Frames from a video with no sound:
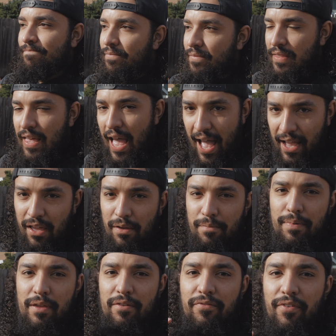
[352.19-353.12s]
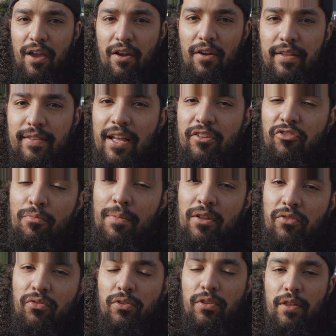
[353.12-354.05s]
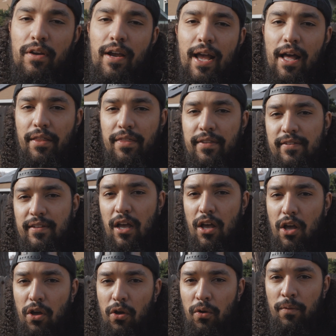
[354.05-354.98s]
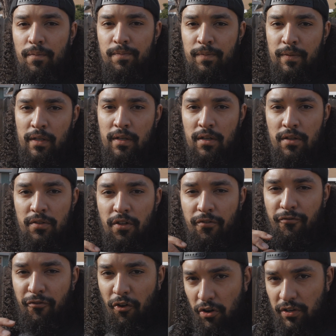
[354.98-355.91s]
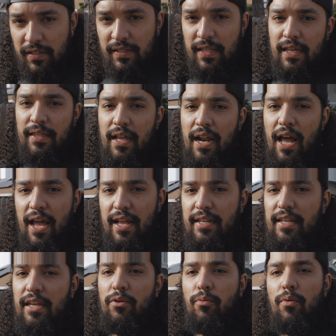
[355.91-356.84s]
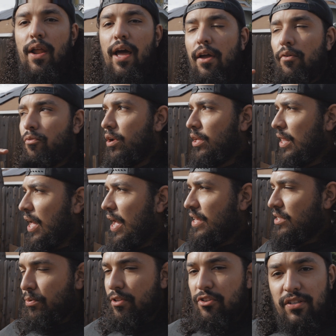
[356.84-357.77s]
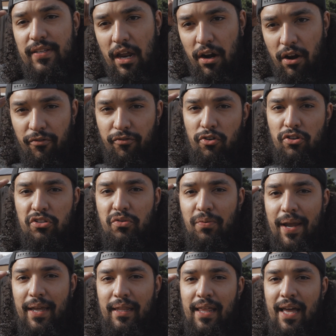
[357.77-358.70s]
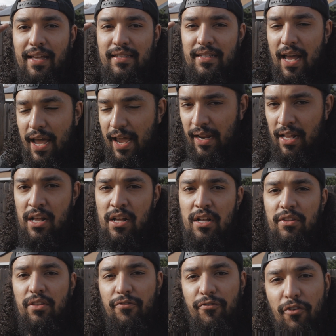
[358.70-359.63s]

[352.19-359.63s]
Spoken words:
that could be very detrimental to their health. So the first thing that I did when I realized, we just had our first rain last night, and the